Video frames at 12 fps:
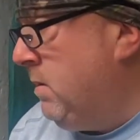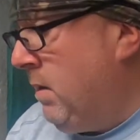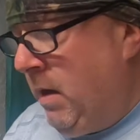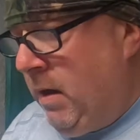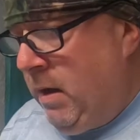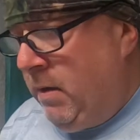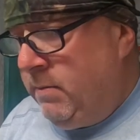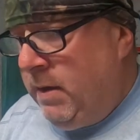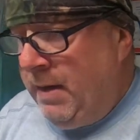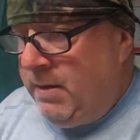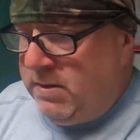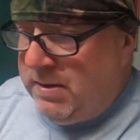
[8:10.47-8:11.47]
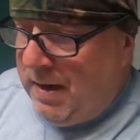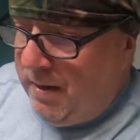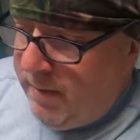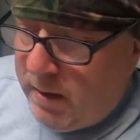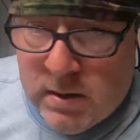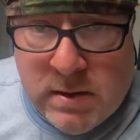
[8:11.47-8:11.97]
I decided,
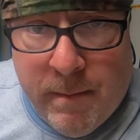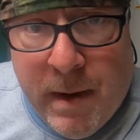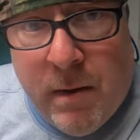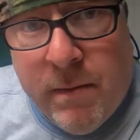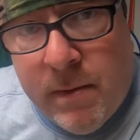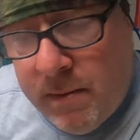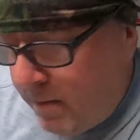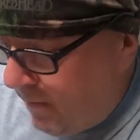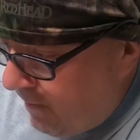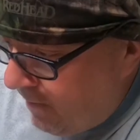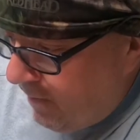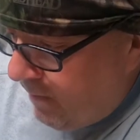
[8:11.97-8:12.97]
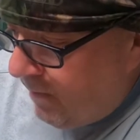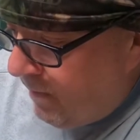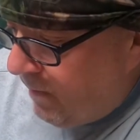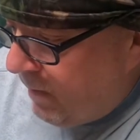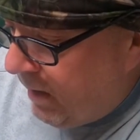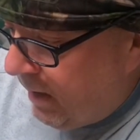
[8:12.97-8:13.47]
because I'm mounting
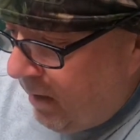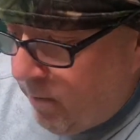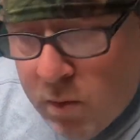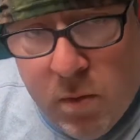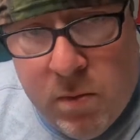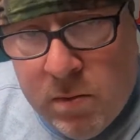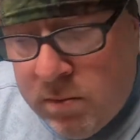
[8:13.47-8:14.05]
the gimbal